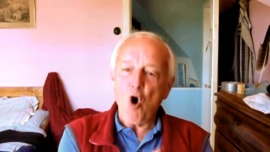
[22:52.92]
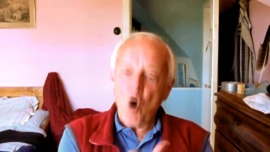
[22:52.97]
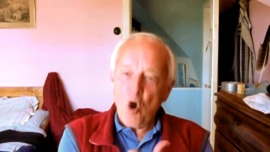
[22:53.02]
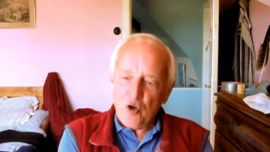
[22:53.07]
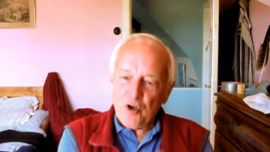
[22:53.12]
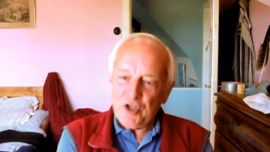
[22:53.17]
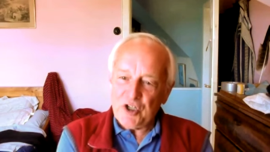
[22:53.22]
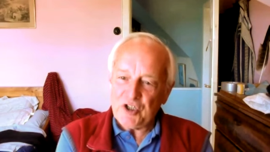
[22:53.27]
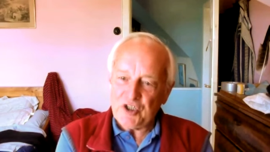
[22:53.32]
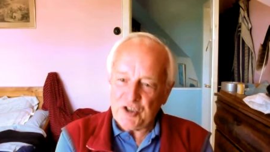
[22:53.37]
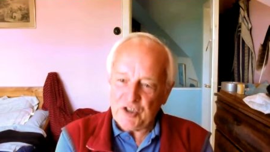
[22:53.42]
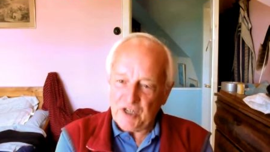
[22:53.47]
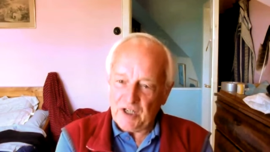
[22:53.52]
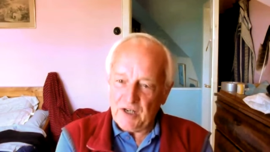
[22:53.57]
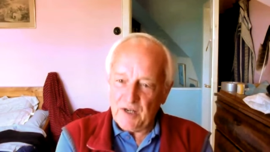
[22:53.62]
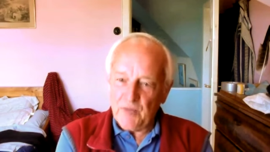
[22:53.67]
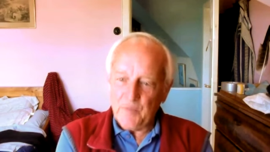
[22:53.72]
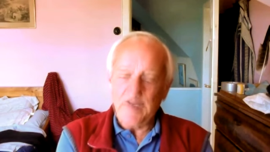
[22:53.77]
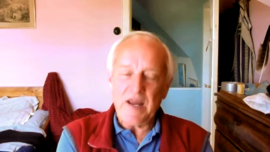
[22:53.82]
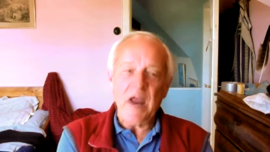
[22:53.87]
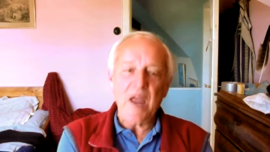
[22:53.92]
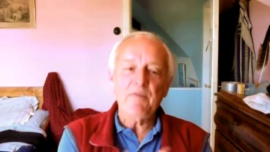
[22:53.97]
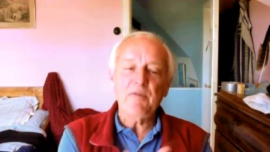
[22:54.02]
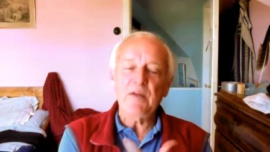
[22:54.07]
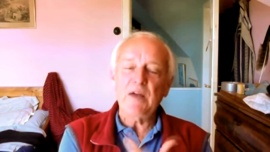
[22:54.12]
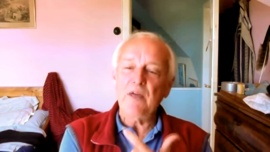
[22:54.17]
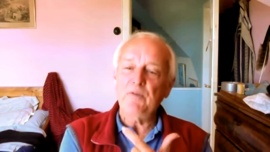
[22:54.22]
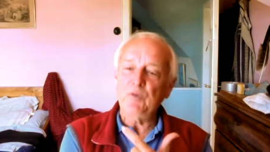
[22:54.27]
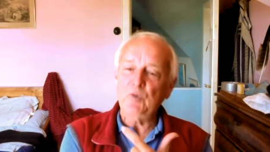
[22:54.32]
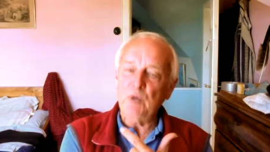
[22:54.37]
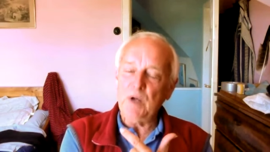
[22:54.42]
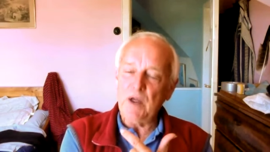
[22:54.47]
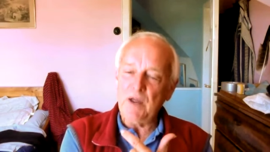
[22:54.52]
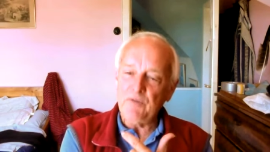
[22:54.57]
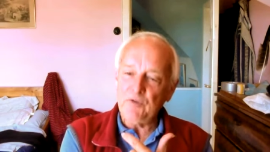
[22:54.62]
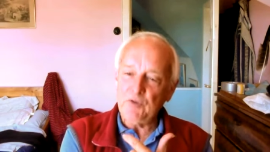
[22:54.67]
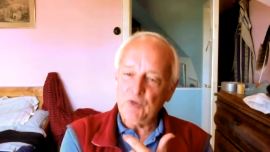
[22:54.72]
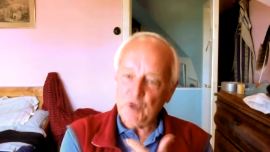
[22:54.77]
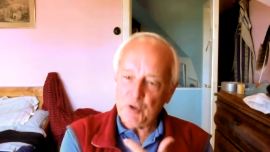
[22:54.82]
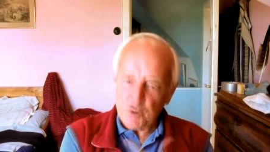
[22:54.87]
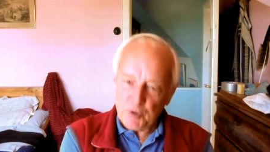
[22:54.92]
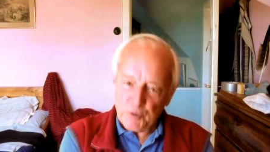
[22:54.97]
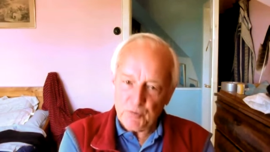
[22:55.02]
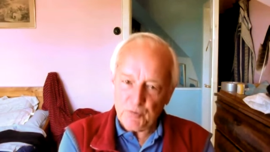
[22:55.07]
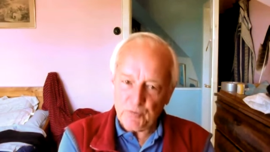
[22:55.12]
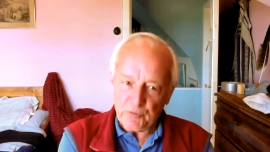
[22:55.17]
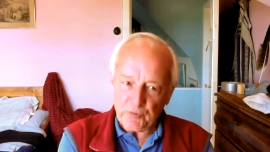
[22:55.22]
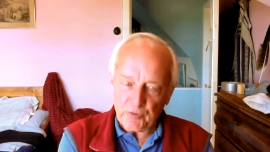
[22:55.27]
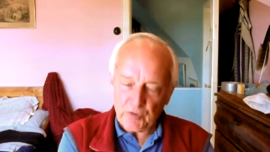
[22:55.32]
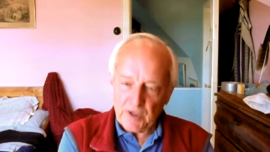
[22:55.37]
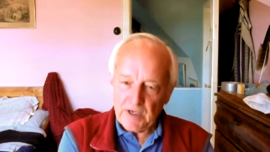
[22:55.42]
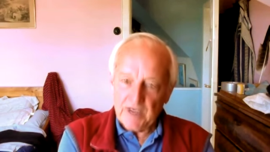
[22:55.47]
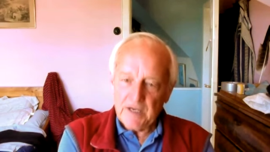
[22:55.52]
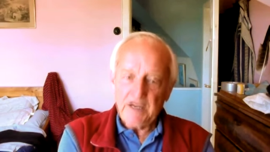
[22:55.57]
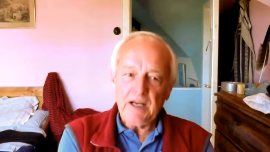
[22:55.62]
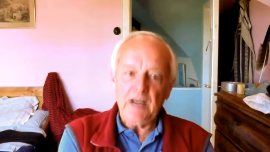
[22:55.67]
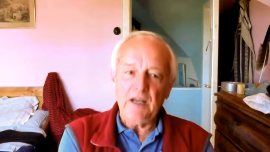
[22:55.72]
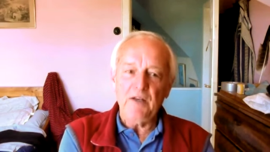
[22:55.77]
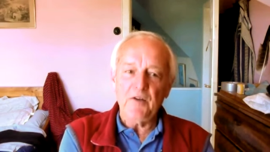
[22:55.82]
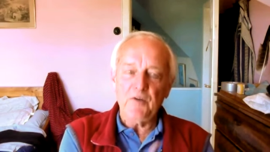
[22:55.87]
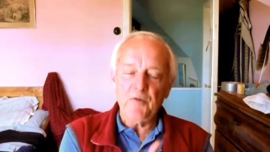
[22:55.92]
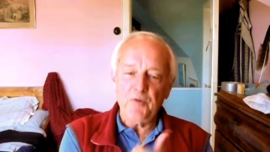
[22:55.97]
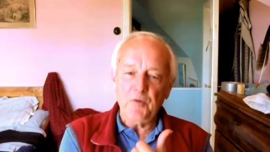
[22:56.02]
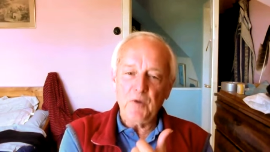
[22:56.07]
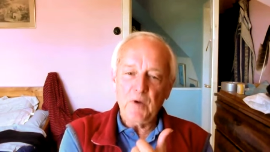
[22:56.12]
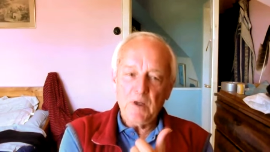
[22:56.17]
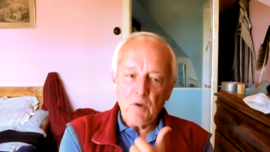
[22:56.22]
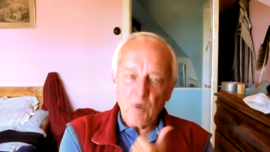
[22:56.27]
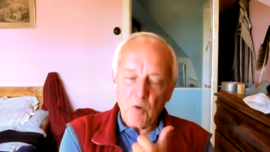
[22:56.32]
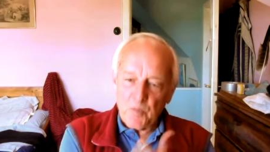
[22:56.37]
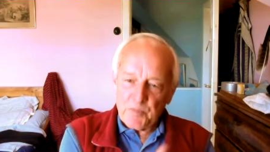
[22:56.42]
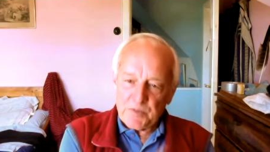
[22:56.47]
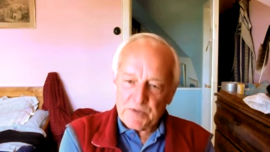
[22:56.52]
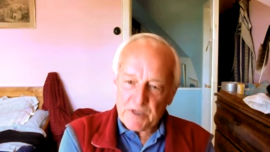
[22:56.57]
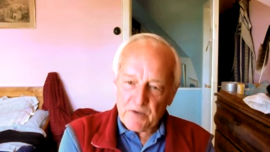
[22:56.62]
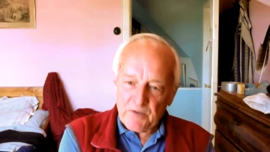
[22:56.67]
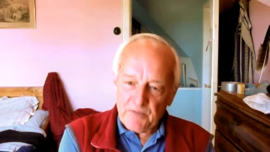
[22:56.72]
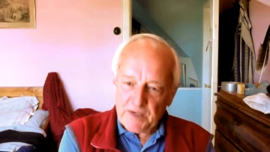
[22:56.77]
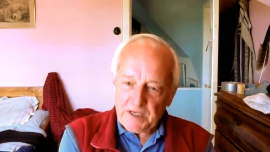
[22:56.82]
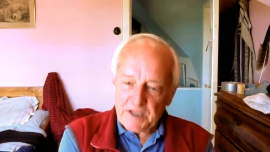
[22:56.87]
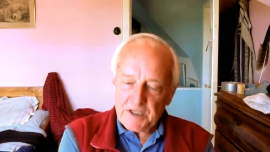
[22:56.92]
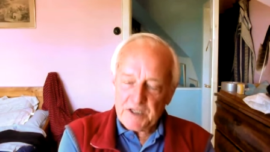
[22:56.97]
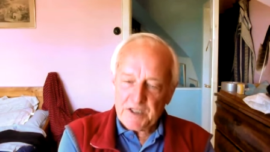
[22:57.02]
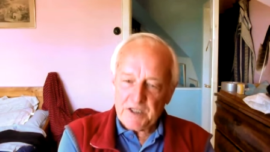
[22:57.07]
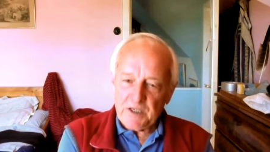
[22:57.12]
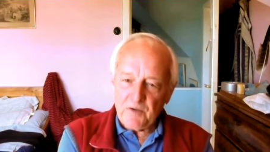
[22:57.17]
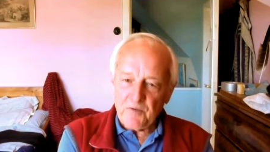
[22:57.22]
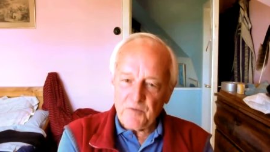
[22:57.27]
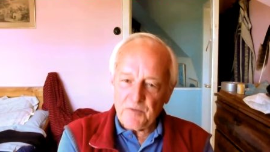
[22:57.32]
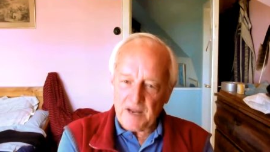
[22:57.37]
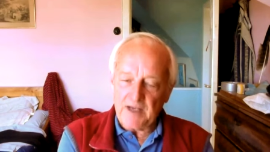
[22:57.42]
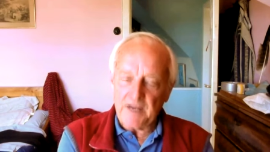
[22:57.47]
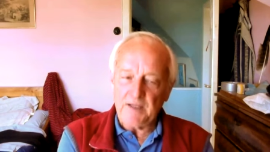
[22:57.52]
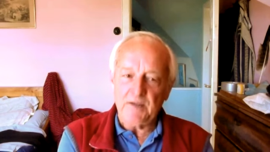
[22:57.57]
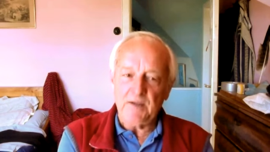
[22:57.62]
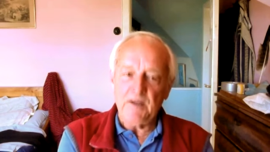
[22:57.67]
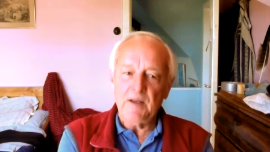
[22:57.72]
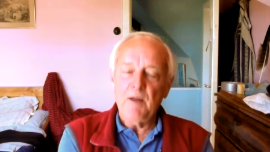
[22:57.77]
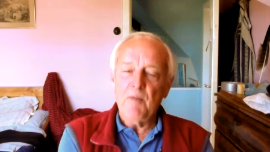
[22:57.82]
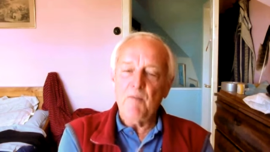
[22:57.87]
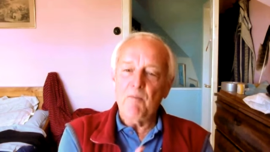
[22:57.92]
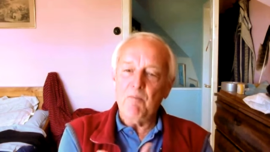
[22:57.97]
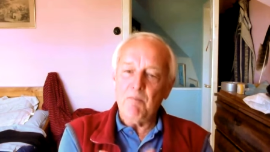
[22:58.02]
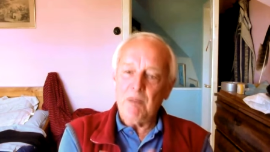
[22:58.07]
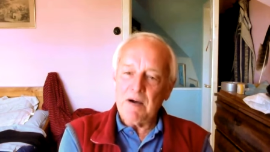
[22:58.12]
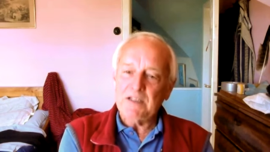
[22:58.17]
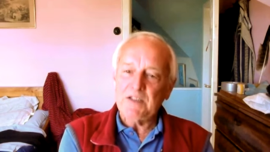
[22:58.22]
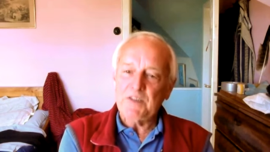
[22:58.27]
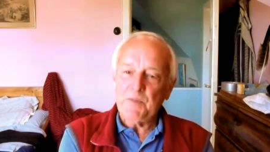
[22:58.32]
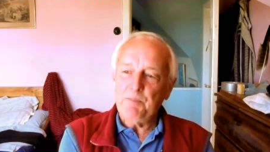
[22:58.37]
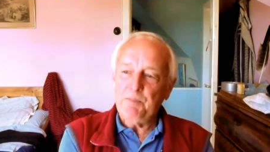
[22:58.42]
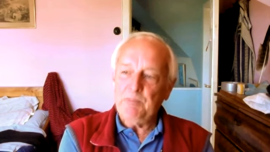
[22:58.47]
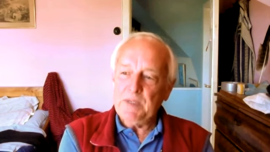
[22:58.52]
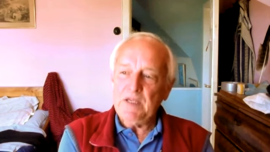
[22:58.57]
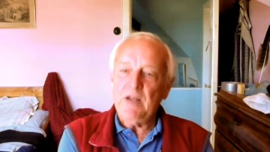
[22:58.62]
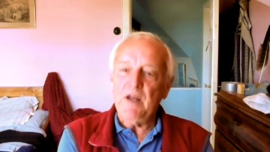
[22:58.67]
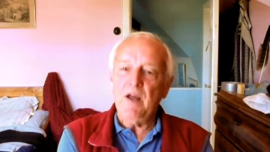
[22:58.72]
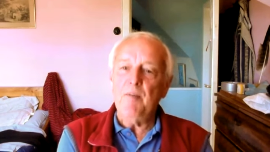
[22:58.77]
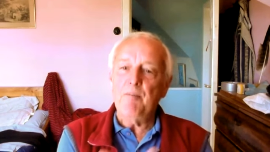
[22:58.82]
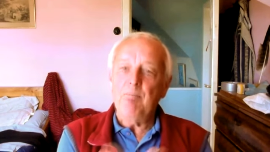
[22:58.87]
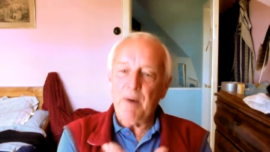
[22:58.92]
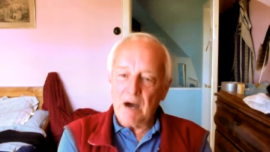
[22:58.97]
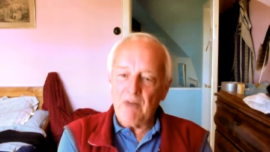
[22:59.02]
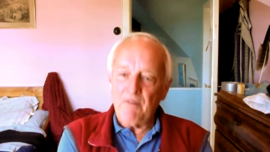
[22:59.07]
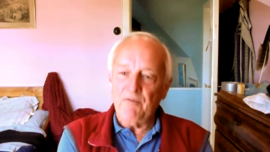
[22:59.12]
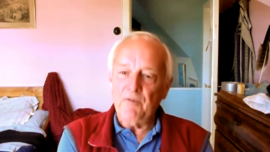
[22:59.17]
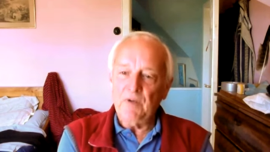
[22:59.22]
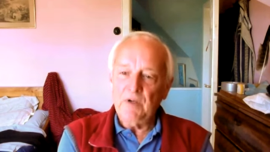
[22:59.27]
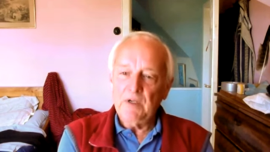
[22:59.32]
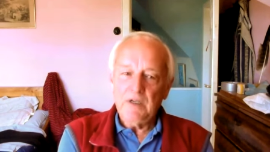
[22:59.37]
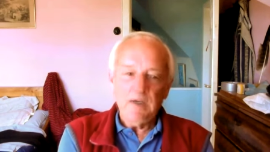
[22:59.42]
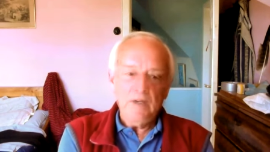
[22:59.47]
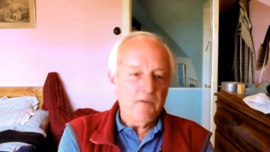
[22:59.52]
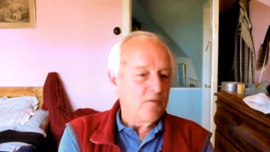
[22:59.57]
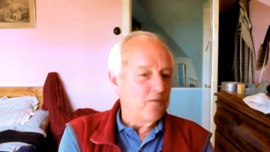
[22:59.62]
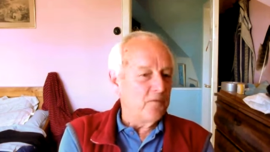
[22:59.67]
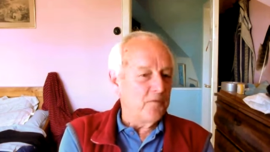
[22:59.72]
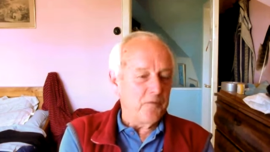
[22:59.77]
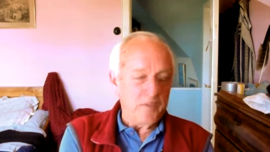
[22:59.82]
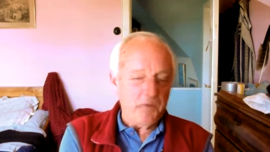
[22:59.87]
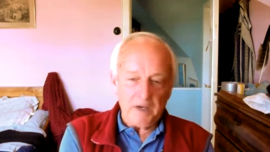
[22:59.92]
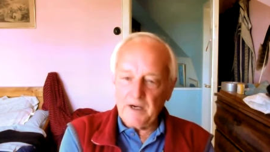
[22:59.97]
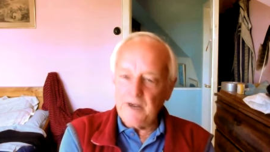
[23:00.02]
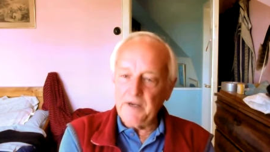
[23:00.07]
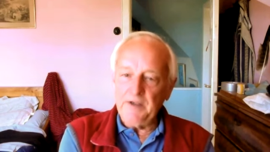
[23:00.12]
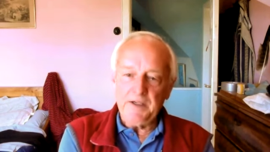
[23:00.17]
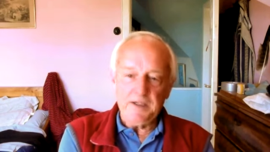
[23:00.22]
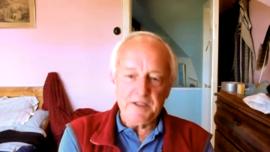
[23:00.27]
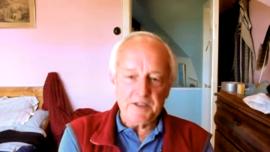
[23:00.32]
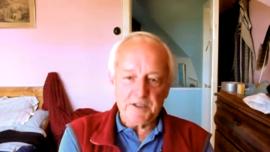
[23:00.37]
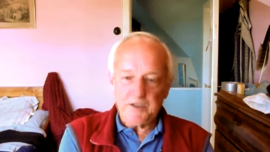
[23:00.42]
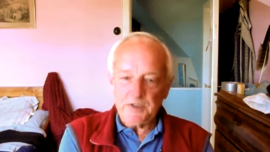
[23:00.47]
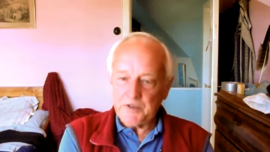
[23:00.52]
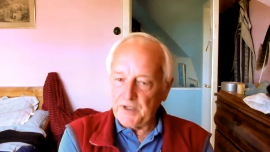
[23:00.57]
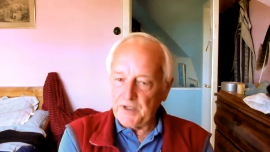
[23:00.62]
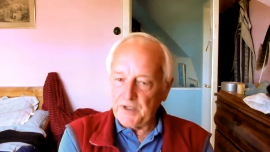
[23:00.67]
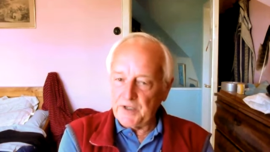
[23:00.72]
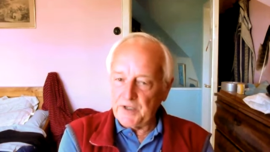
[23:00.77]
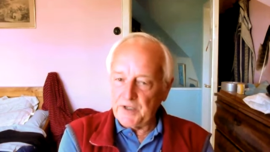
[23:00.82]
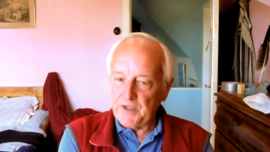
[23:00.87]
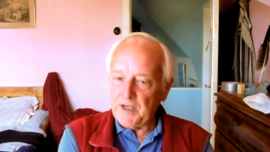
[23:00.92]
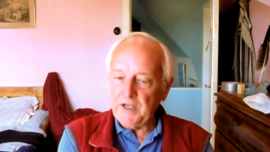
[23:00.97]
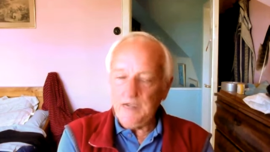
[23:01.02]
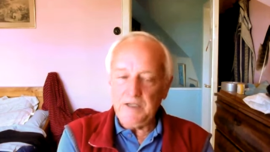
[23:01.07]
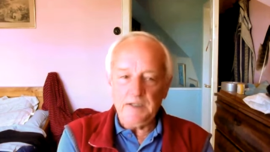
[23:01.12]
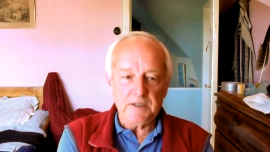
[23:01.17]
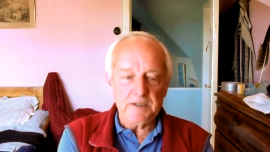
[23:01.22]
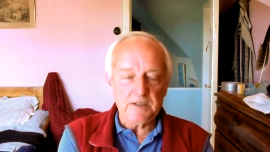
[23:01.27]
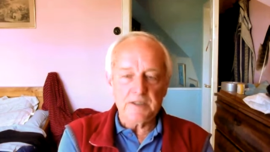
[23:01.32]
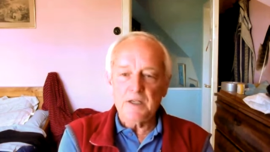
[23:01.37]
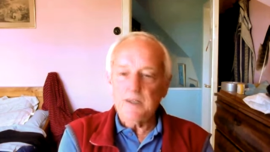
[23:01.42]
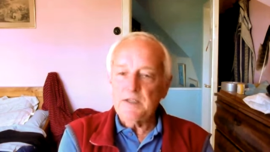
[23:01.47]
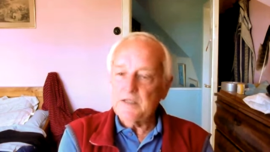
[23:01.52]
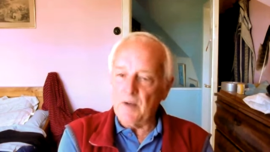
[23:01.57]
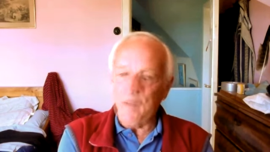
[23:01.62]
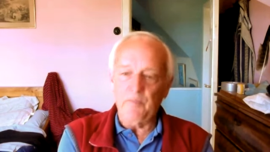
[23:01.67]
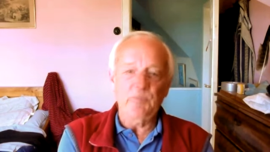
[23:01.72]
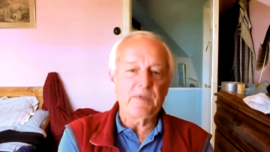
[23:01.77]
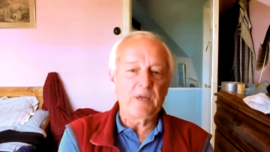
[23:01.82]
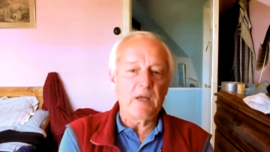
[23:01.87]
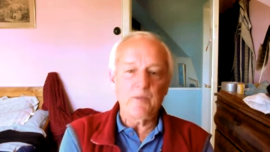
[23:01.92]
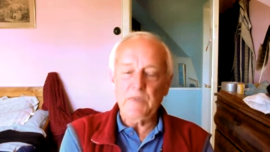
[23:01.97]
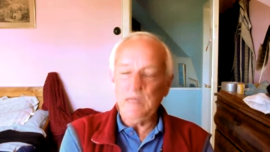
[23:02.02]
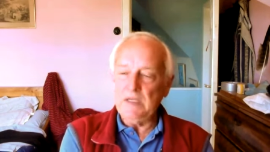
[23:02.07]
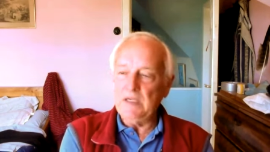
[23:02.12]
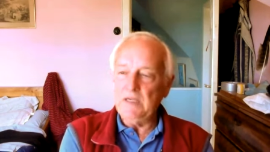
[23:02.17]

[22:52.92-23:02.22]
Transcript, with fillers: honesty. We have, have to have truth. And if observational fact must be above very strange, sometimes